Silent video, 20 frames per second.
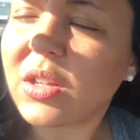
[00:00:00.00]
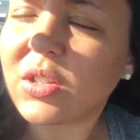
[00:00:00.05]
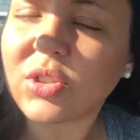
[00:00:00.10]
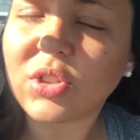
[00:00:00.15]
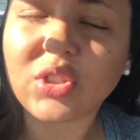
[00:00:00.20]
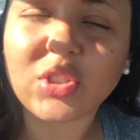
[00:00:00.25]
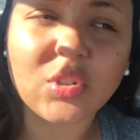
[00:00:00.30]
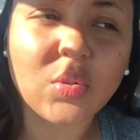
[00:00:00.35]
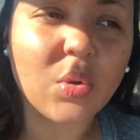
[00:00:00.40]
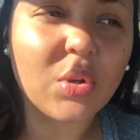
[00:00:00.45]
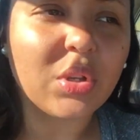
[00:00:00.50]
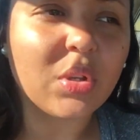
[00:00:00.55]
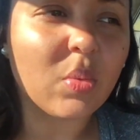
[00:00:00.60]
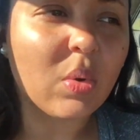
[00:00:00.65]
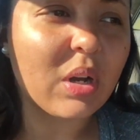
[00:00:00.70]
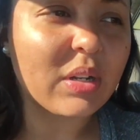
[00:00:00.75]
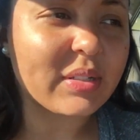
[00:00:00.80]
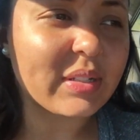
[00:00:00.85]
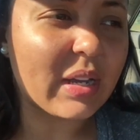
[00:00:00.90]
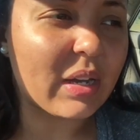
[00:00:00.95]
Just showing you
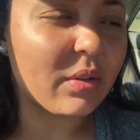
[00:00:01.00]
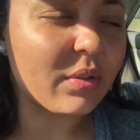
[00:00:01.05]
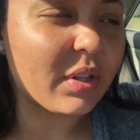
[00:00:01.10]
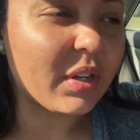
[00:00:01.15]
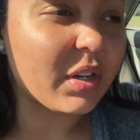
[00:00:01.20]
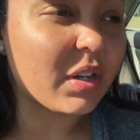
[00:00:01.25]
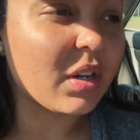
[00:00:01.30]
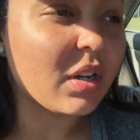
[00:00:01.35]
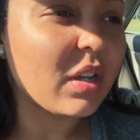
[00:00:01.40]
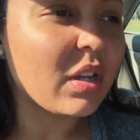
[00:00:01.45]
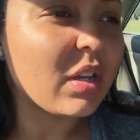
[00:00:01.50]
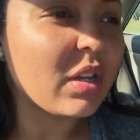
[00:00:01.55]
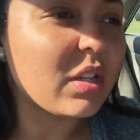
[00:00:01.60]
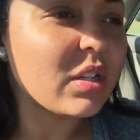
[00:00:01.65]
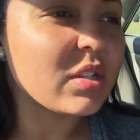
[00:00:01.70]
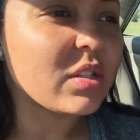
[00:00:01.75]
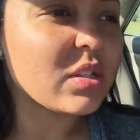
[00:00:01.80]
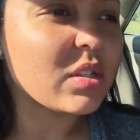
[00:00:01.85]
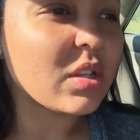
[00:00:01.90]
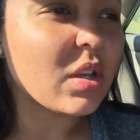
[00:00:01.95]
what's out there.
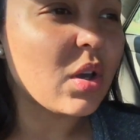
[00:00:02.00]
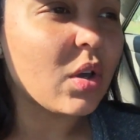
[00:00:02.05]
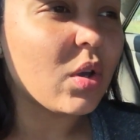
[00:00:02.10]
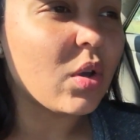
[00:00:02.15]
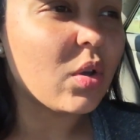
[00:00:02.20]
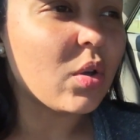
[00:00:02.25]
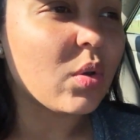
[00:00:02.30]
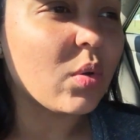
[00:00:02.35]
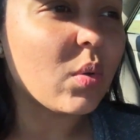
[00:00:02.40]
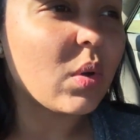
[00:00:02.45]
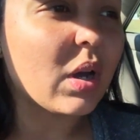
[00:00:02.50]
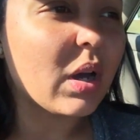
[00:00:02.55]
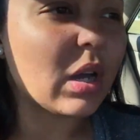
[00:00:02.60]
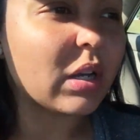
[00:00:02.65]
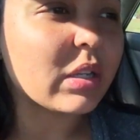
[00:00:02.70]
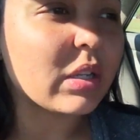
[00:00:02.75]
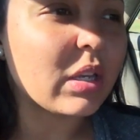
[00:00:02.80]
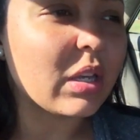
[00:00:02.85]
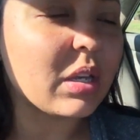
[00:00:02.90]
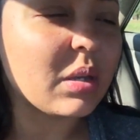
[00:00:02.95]
So
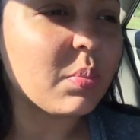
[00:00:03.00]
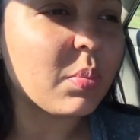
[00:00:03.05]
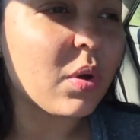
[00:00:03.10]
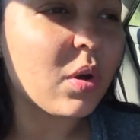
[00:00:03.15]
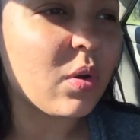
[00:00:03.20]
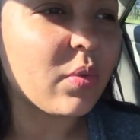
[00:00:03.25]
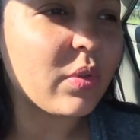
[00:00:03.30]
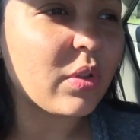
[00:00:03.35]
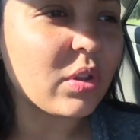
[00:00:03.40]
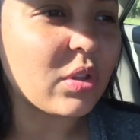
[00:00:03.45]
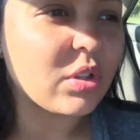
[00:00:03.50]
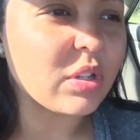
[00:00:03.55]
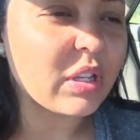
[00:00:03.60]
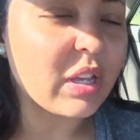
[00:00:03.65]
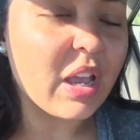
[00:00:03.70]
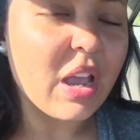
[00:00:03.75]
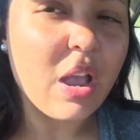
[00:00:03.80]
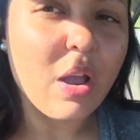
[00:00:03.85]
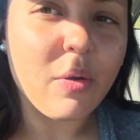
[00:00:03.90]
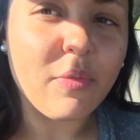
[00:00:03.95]
keep on the
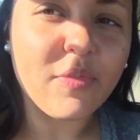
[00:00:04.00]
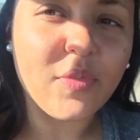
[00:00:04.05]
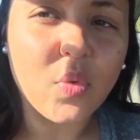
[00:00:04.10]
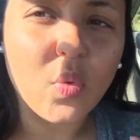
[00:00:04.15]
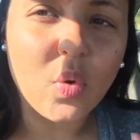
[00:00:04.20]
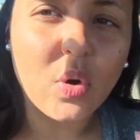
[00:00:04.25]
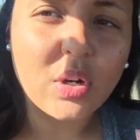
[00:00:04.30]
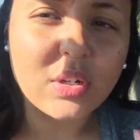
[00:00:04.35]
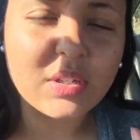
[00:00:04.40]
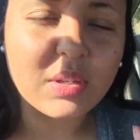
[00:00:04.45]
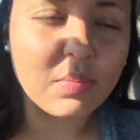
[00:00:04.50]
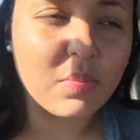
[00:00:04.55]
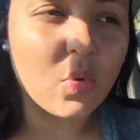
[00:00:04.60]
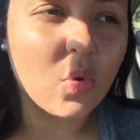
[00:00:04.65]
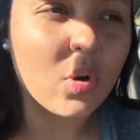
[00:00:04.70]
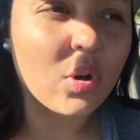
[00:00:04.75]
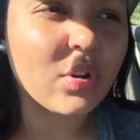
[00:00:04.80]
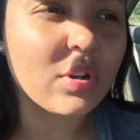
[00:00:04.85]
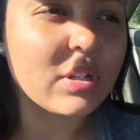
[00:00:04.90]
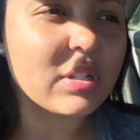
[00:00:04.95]
lookout for some
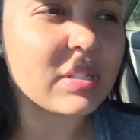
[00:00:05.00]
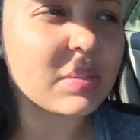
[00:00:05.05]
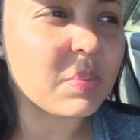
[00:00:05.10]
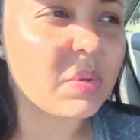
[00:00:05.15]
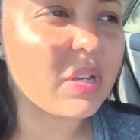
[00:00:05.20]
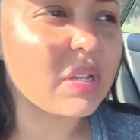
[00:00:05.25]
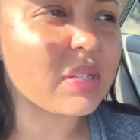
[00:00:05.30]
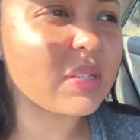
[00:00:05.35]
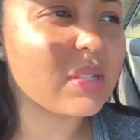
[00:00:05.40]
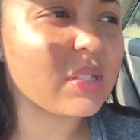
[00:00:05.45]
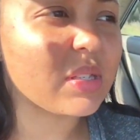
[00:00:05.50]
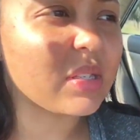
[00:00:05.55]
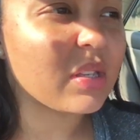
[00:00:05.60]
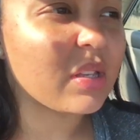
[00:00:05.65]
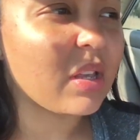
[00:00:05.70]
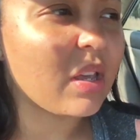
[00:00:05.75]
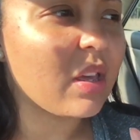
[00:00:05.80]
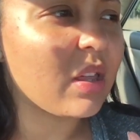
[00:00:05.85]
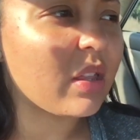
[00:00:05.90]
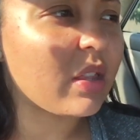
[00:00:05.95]
more Christmas
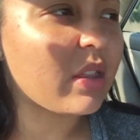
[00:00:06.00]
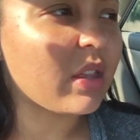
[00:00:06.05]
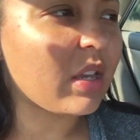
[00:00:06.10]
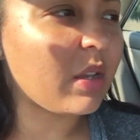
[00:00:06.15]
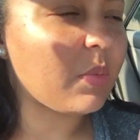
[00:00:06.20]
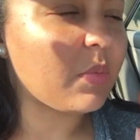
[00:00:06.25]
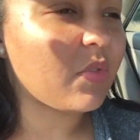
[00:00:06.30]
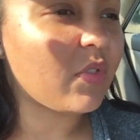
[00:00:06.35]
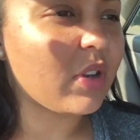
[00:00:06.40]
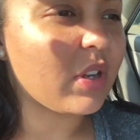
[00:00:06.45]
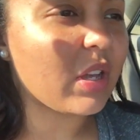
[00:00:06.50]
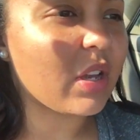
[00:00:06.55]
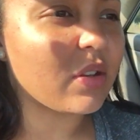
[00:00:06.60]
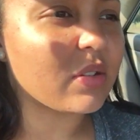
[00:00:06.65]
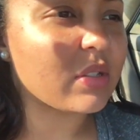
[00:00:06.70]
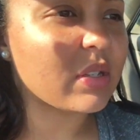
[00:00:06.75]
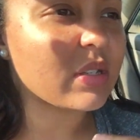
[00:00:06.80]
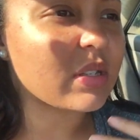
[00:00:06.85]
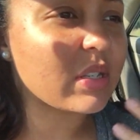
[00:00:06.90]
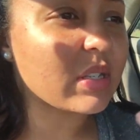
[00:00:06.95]
themed
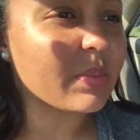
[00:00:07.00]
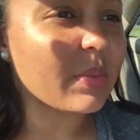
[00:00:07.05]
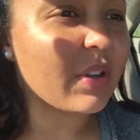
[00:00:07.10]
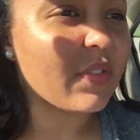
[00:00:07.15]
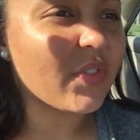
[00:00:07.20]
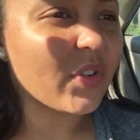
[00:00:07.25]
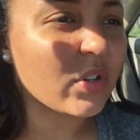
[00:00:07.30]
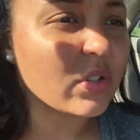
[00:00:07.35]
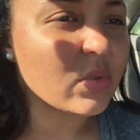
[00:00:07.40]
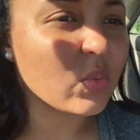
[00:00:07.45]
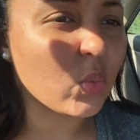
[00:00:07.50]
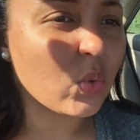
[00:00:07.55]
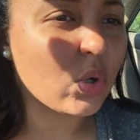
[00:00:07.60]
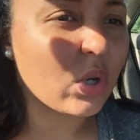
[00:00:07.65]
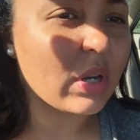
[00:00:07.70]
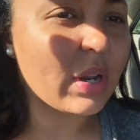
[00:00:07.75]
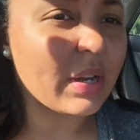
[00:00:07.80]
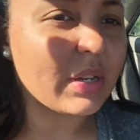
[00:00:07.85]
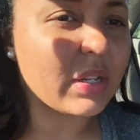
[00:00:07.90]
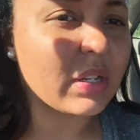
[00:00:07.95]
videos. This is my first
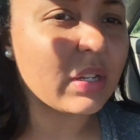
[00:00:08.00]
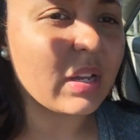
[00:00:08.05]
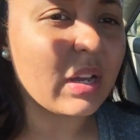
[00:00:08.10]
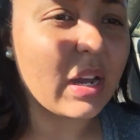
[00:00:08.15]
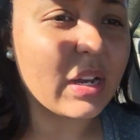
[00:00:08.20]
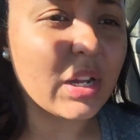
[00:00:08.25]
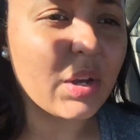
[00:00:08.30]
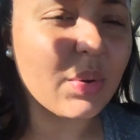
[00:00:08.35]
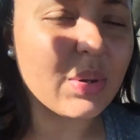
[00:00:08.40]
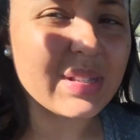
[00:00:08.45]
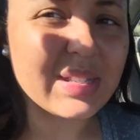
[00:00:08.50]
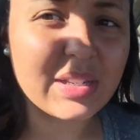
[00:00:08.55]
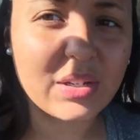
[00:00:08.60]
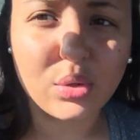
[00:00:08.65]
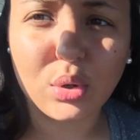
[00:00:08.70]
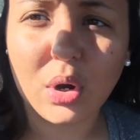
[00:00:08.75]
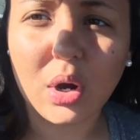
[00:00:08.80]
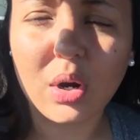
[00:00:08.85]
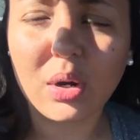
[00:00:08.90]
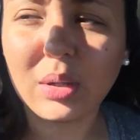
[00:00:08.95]
one. I know it's
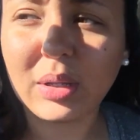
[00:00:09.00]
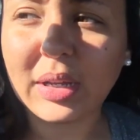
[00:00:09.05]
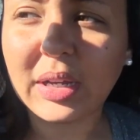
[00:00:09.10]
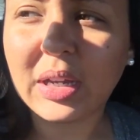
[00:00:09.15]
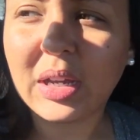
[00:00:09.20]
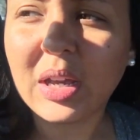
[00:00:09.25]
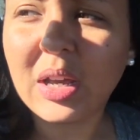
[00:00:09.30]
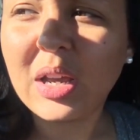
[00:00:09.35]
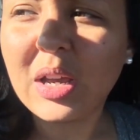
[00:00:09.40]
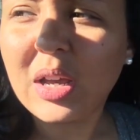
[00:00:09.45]
still early.